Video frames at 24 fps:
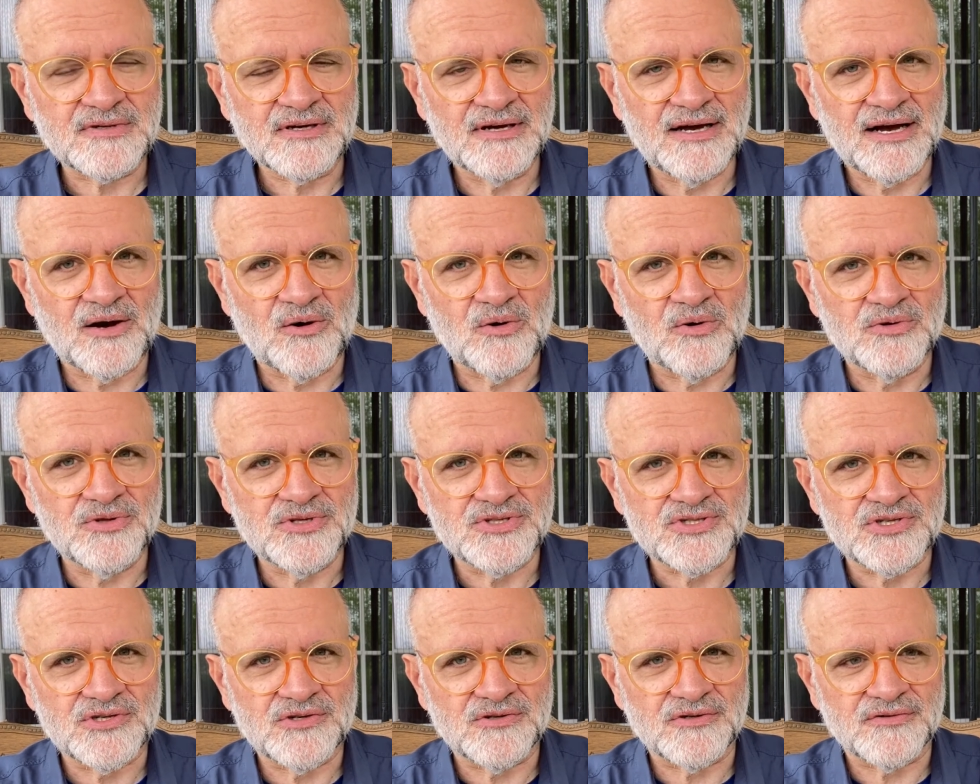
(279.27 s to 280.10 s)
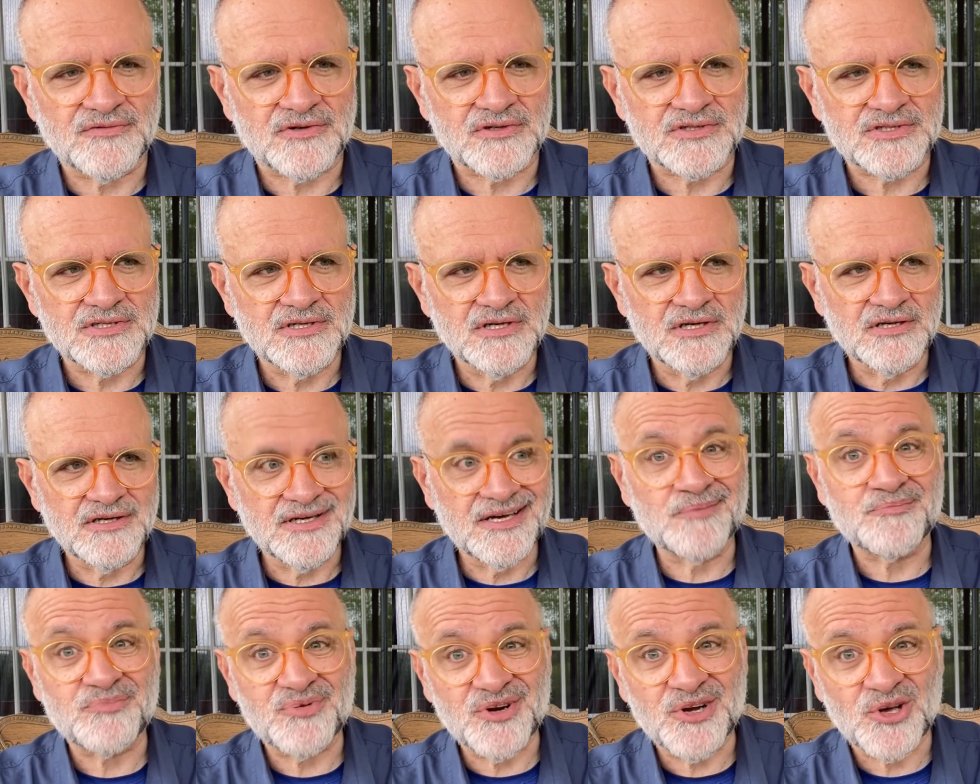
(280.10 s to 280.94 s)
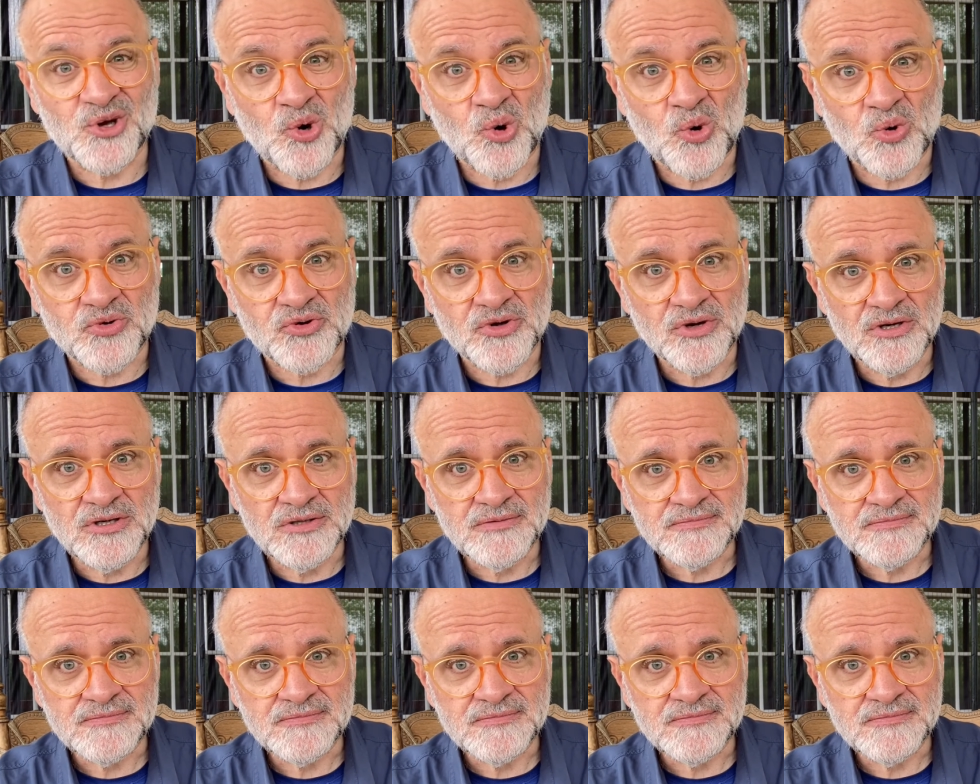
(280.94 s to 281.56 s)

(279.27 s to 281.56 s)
How old is the universe? Yeah, pretty old.